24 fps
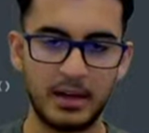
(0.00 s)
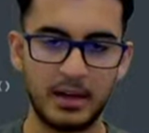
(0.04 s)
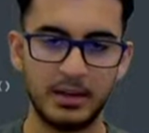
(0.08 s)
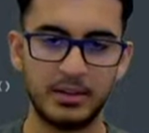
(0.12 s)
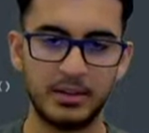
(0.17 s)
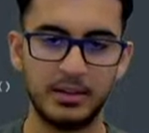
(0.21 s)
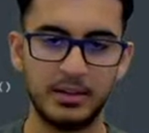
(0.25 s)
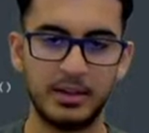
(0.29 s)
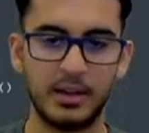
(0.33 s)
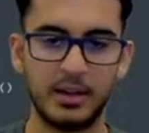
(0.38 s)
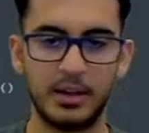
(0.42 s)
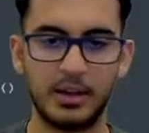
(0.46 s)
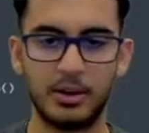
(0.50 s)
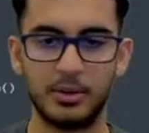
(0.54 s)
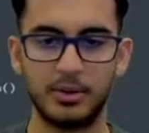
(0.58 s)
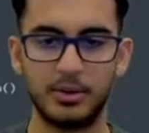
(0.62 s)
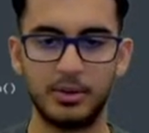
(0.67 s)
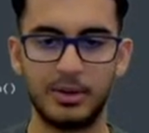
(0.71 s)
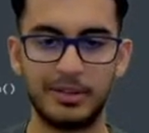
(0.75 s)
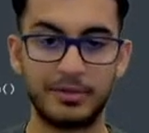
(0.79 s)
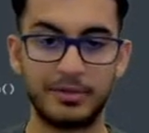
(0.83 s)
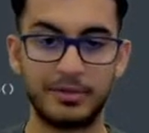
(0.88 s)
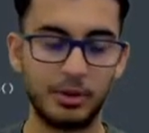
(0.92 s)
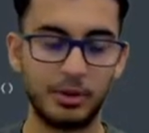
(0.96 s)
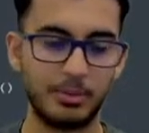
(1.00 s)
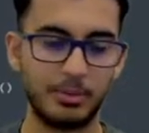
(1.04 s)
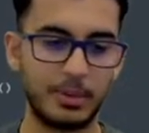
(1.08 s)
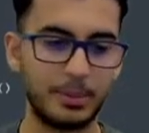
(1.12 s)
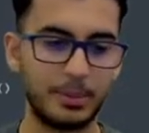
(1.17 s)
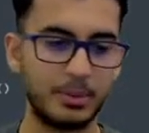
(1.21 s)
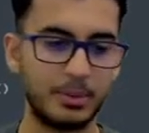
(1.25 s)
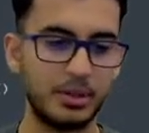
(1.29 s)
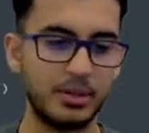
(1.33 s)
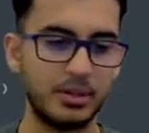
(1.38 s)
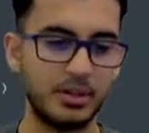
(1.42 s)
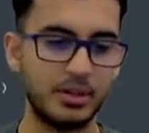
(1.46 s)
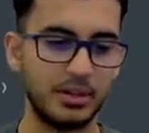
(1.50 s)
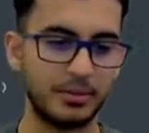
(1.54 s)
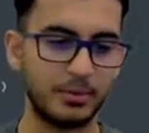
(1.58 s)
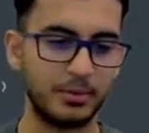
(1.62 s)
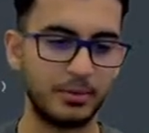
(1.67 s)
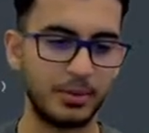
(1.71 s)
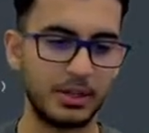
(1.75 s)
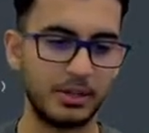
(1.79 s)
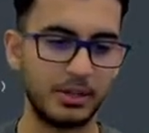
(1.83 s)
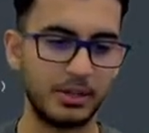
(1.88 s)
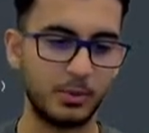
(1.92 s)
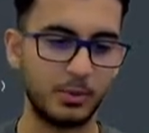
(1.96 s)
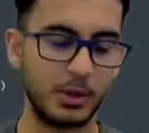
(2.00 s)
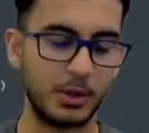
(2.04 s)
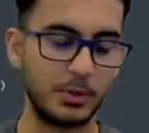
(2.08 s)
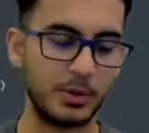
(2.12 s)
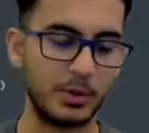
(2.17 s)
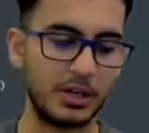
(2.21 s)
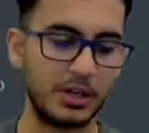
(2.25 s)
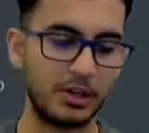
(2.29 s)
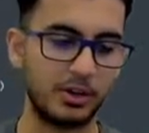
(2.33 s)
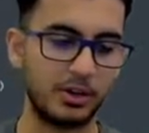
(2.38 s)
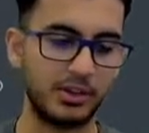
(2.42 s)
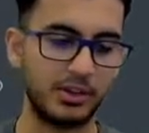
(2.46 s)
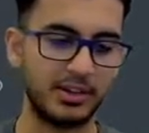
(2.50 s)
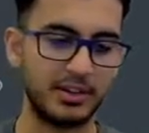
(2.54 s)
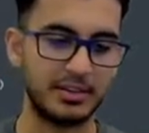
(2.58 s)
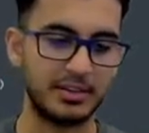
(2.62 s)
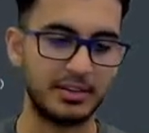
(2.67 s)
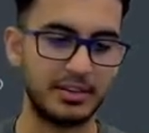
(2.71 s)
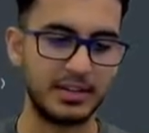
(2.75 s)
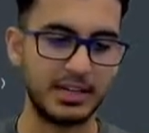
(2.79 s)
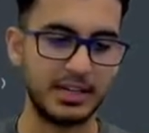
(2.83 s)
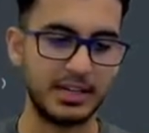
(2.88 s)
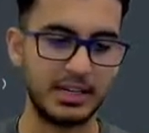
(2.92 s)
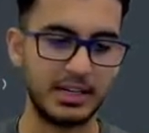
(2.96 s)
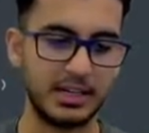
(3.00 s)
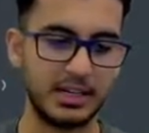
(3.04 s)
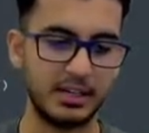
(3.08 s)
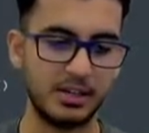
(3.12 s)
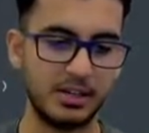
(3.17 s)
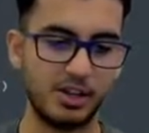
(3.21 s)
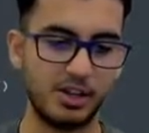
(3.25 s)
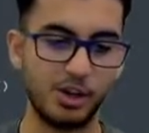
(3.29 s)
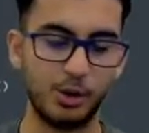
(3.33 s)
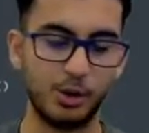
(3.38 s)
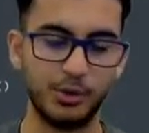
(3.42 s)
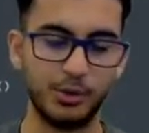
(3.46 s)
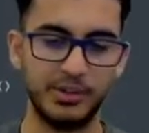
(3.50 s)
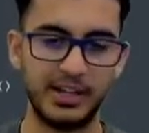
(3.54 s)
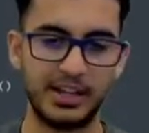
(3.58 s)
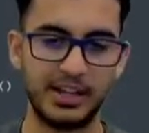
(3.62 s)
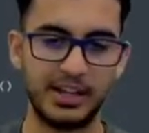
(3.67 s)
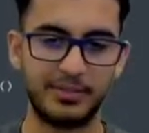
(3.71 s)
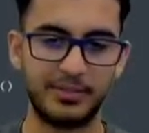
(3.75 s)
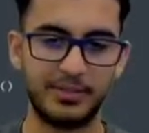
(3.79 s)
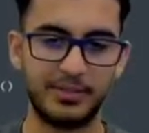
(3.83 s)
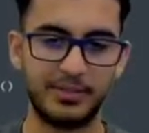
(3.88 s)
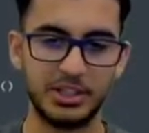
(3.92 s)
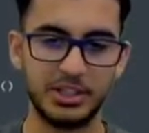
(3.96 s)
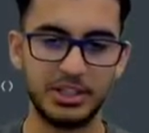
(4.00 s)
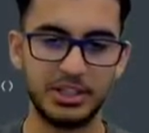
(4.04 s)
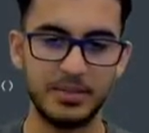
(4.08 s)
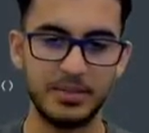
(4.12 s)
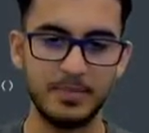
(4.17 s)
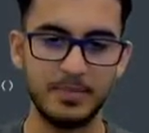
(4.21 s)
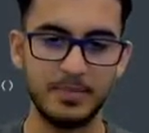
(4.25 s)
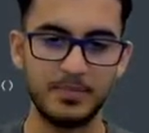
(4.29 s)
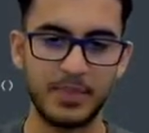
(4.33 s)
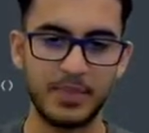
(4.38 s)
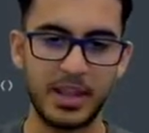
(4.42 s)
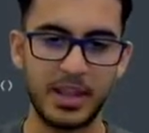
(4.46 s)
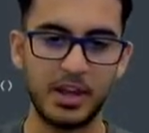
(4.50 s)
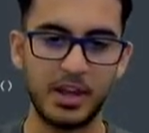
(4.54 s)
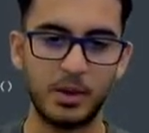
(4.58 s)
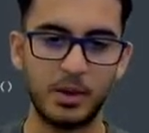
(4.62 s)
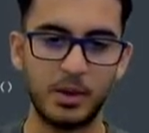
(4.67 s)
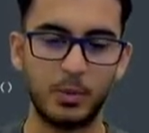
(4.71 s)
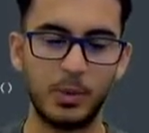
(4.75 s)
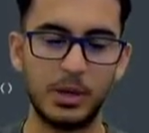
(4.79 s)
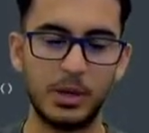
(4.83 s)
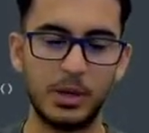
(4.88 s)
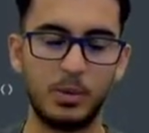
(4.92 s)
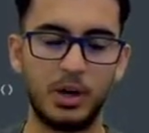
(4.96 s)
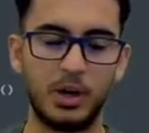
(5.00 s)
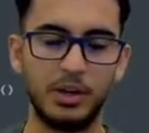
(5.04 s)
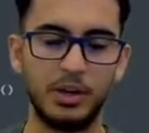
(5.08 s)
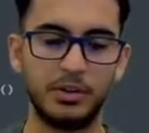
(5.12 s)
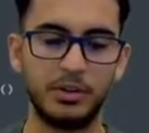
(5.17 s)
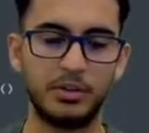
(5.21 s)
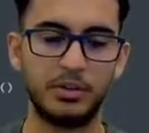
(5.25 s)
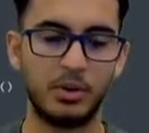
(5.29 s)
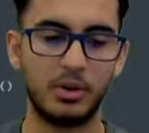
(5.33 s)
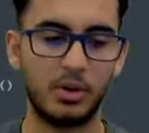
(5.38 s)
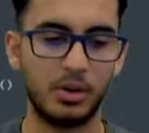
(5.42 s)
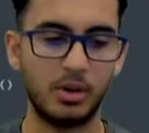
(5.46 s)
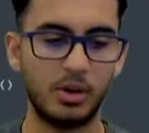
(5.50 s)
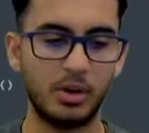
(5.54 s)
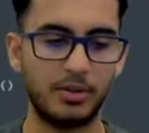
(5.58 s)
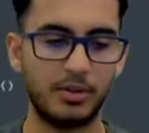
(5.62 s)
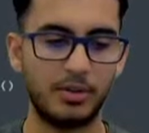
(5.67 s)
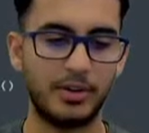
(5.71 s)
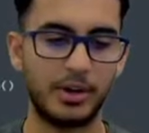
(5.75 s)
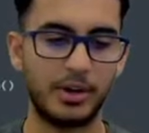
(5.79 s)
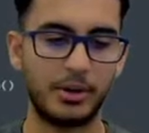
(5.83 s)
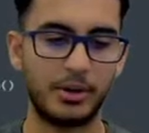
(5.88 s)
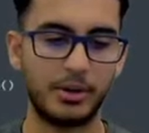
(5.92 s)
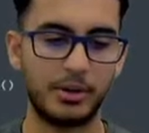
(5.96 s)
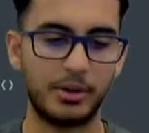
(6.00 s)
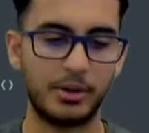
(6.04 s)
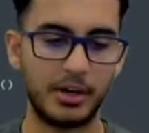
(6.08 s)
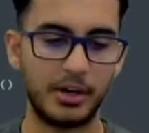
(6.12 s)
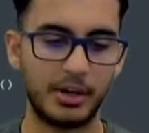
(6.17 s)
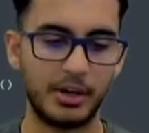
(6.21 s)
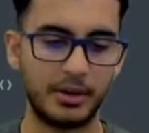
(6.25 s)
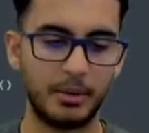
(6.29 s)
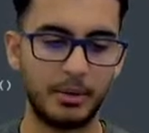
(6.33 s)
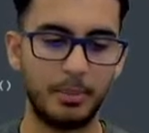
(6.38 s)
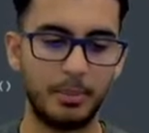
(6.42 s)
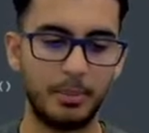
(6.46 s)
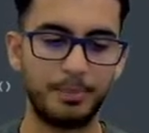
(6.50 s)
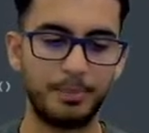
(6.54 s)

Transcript: Now, if you remember, when we looked at the load data function, we want all of our